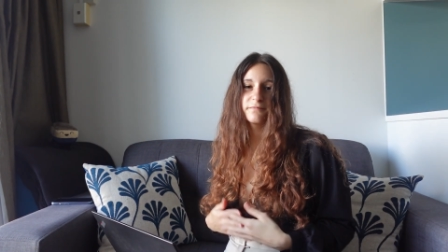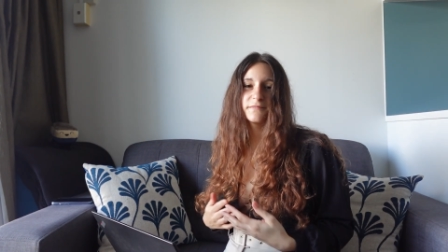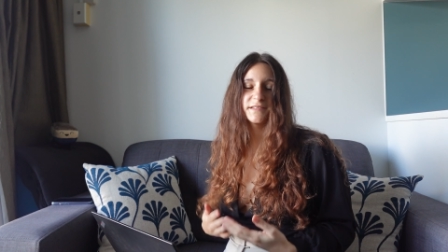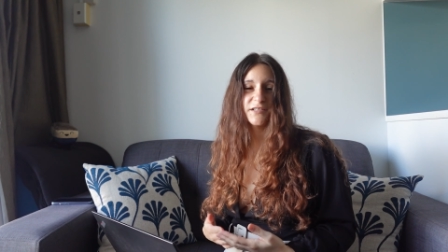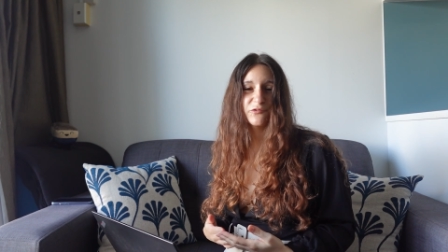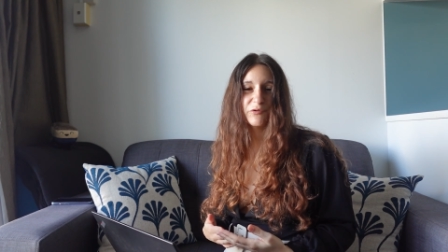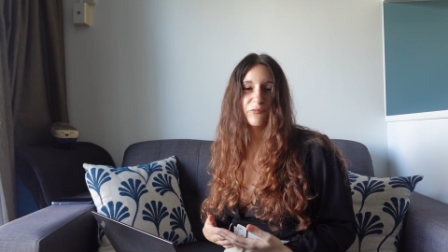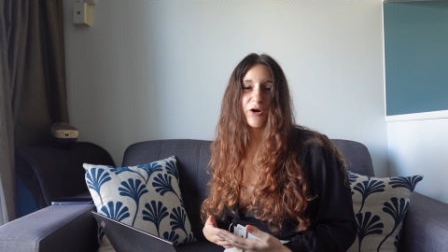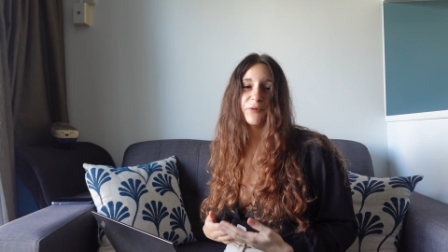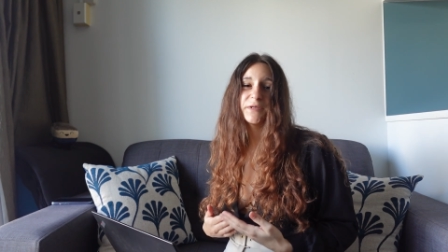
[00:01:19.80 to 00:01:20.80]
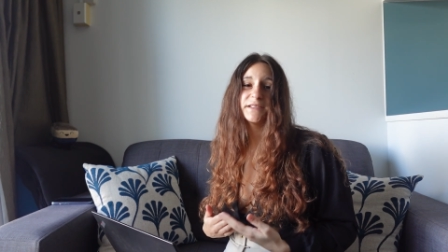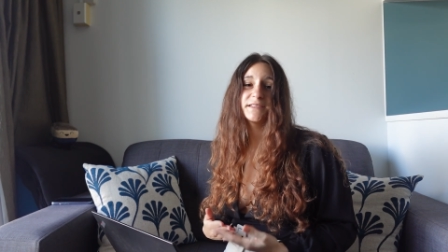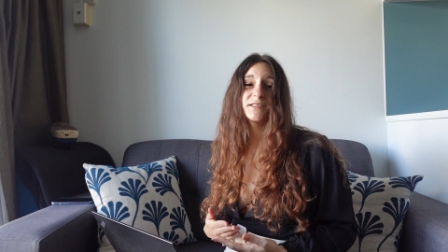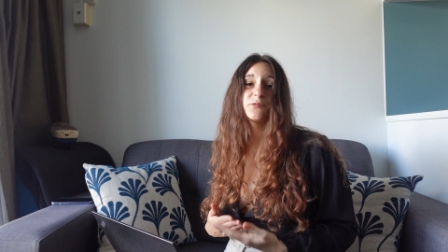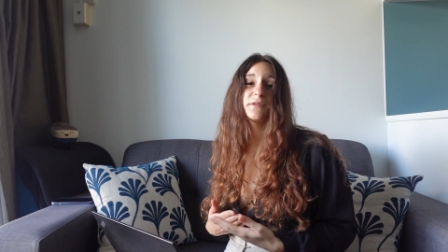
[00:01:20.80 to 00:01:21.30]
The second requirement
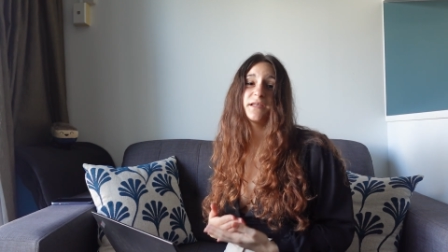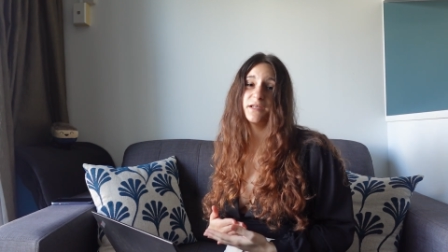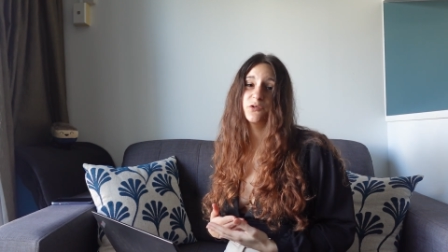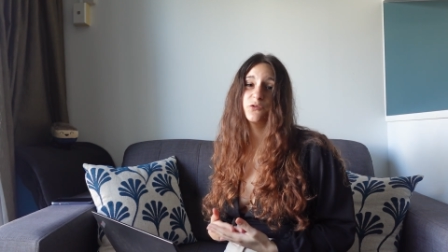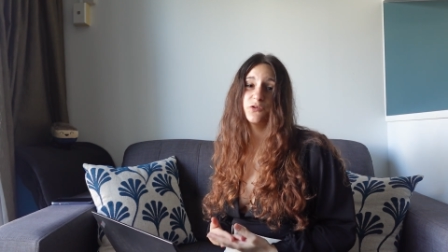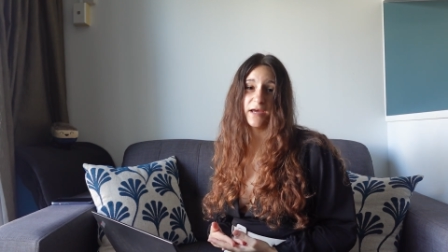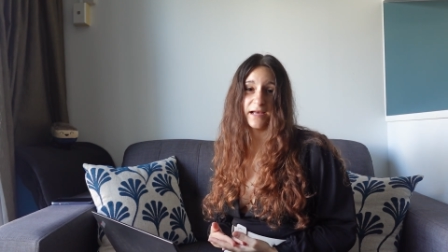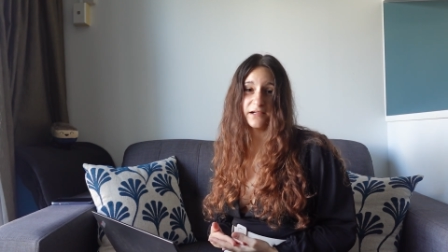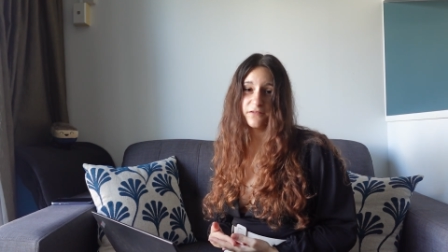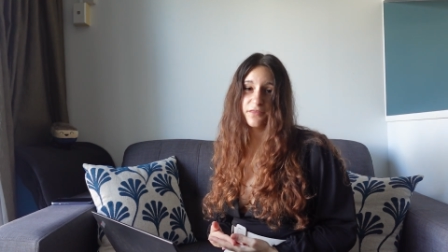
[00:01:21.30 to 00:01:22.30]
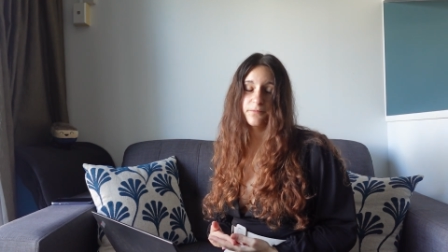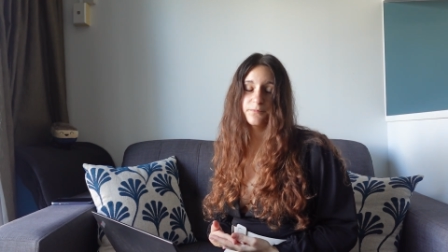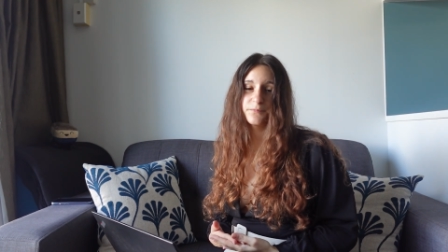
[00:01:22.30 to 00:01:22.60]
is to be in good health.